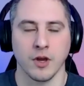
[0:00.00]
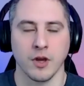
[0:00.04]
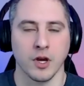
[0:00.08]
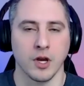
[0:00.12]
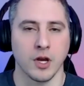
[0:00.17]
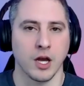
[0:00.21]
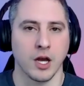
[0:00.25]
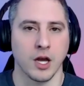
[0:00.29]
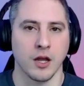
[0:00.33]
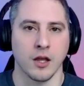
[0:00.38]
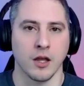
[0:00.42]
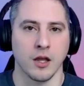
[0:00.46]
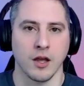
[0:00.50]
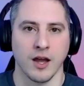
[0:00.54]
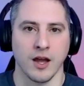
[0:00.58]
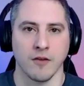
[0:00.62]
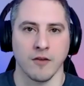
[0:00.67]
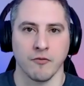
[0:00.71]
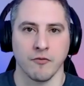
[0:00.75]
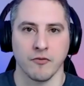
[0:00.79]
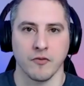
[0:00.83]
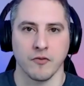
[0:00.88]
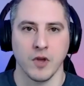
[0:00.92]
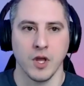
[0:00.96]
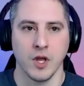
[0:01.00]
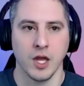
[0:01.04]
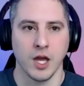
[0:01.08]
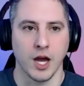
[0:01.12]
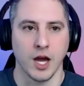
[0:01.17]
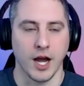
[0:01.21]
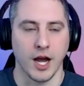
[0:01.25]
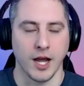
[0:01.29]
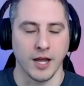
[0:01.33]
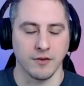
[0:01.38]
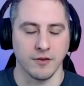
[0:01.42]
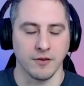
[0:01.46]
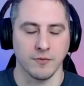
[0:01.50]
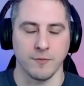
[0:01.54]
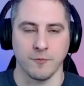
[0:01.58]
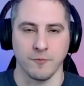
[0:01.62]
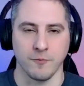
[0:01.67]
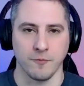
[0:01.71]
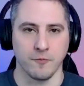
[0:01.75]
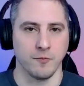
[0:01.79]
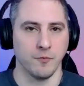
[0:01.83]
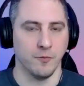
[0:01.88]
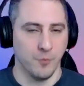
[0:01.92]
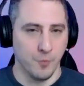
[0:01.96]
I've
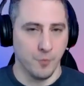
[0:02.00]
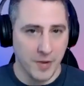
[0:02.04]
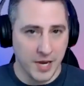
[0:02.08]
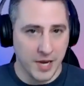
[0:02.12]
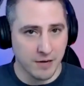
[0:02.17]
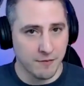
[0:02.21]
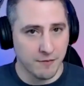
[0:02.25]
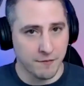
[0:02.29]
made